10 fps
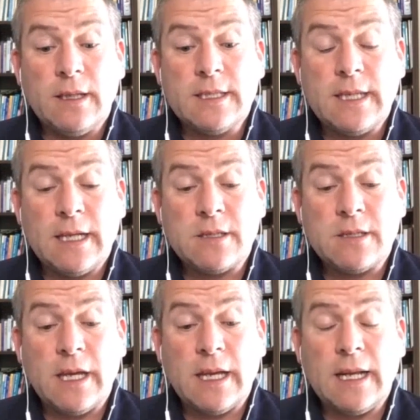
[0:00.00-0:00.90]
to this
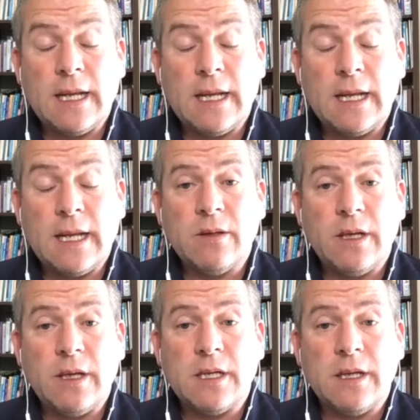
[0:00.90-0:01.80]

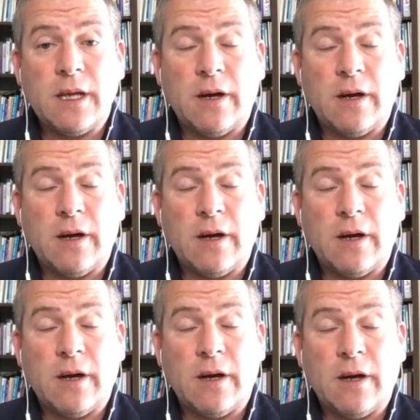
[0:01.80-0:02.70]
day, of all
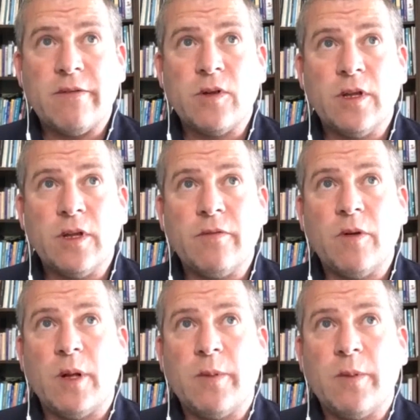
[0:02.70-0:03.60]
the things I've ever done in the
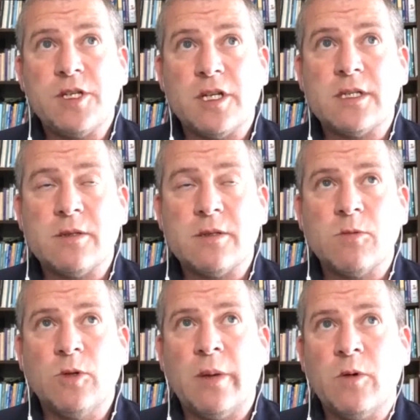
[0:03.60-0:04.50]
football pitch, it's
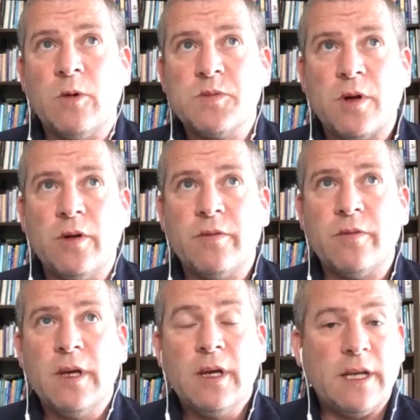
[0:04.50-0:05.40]
the one I'm most proud
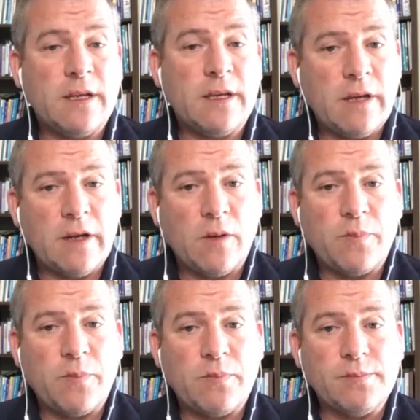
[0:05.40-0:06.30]
of. It didn't end
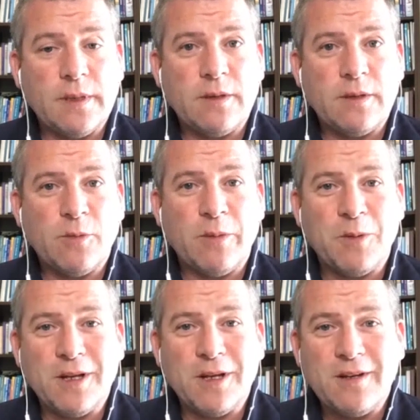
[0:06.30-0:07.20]
up the way
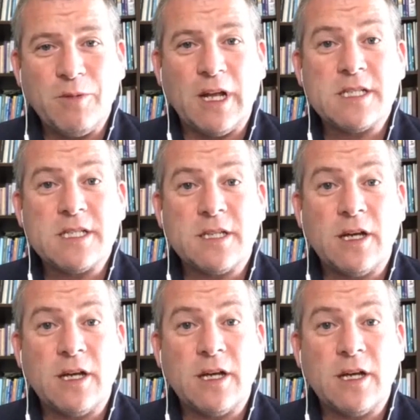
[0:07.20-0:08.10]
we wanted it. We lost the
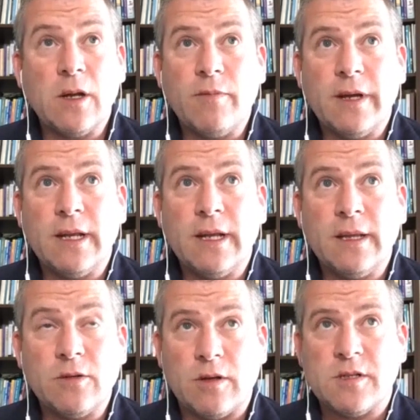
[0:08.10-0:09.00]
All-Ireland club final
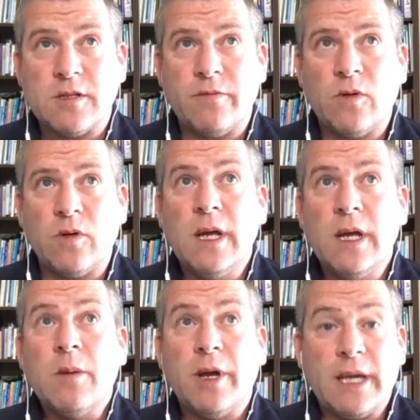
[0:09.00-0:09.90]
in 2004
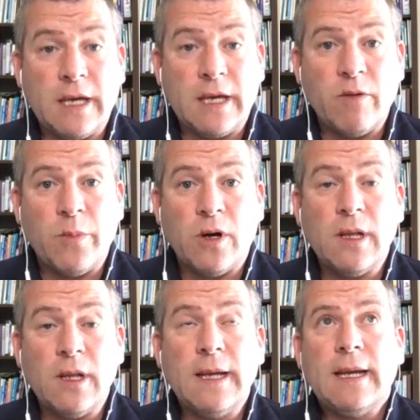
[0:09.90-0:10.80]
by a kick of a
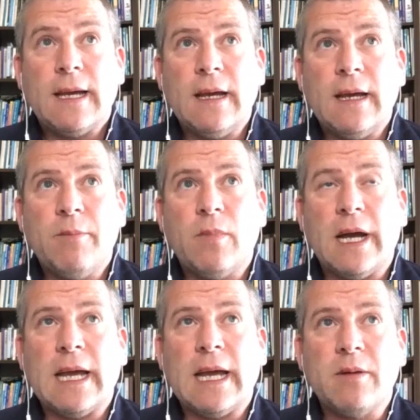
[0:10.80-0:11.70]
ball.
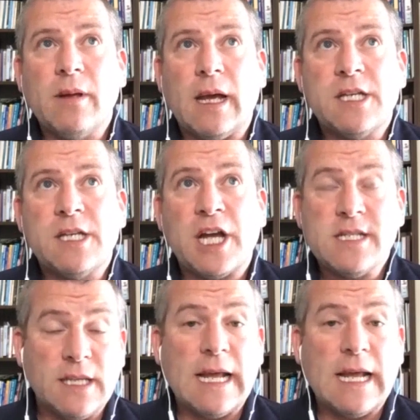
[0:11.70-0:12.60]
I had a
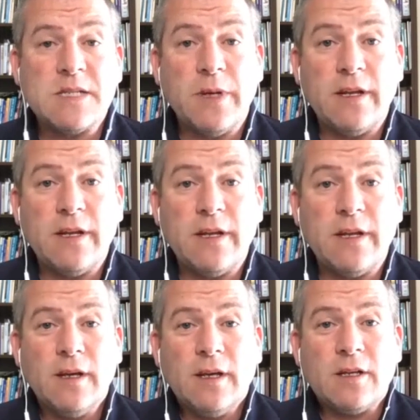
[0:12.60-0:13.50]
chance in the last minute
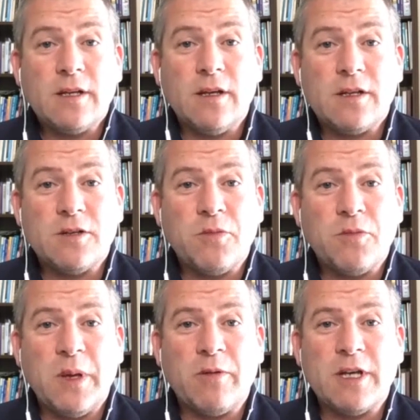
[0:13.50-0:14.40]
to
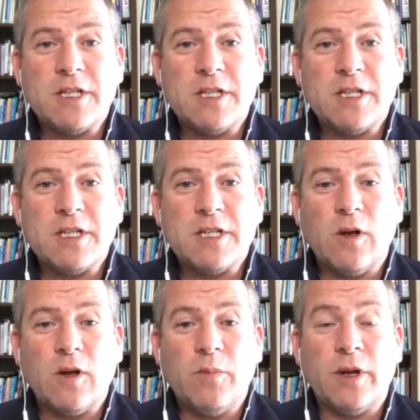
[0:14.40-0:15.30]
maybe rescue it for
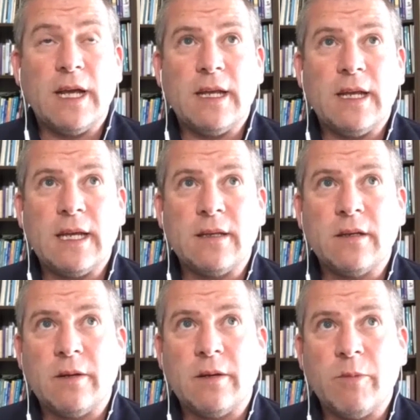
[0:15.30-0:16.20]
the club, but it
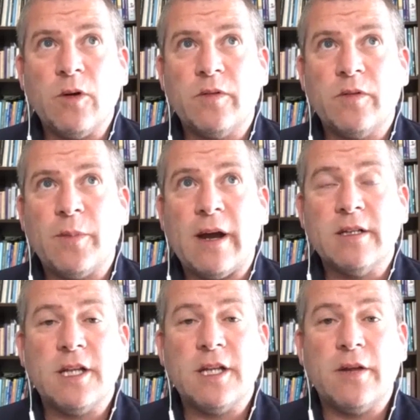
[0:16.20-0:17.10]
didn't. It went over the bar
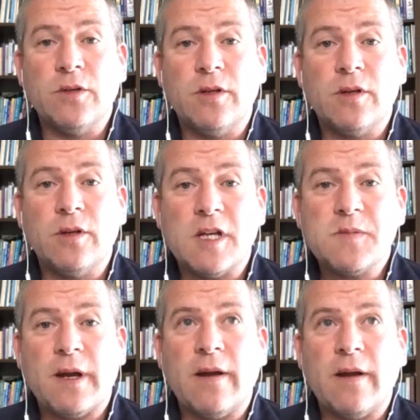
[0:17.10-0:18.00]
instead of under the
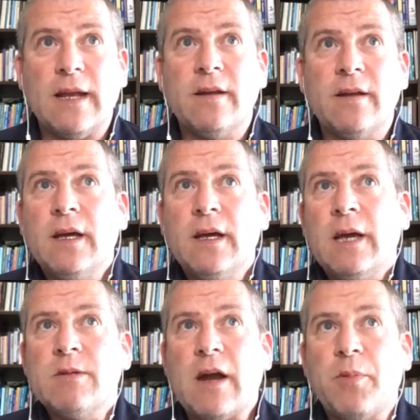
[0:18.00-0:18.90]
crossbar, and
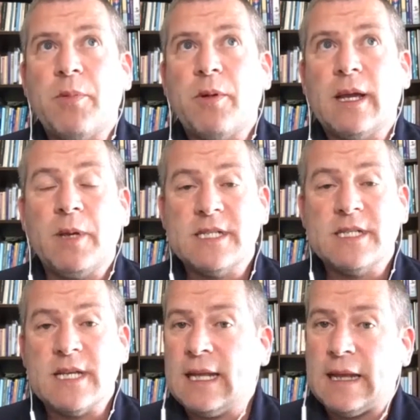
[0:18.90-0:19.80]
it was heartbreaking
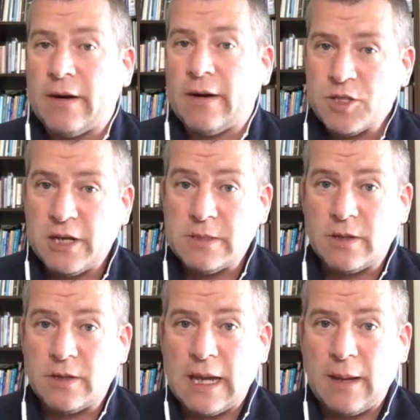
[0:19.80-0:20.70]
because, again, Dara Ó Cinnéide
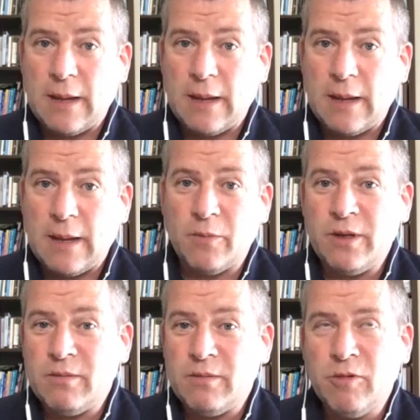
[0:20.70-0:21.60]
was our captain as well, and
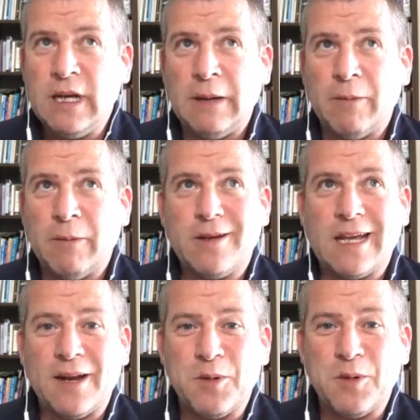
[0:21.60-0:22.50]
we really wanted
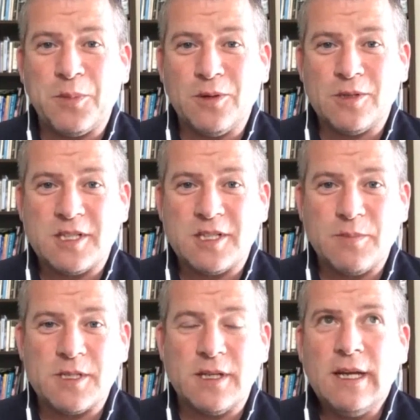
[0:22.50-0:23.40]
to get him up on those
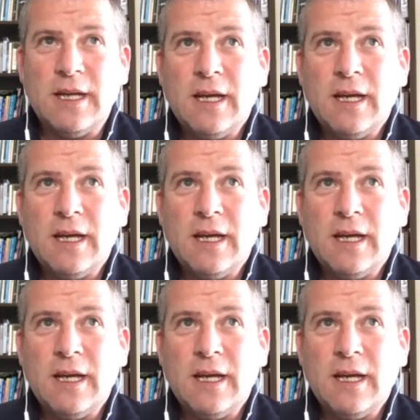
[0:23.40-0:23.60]
steps.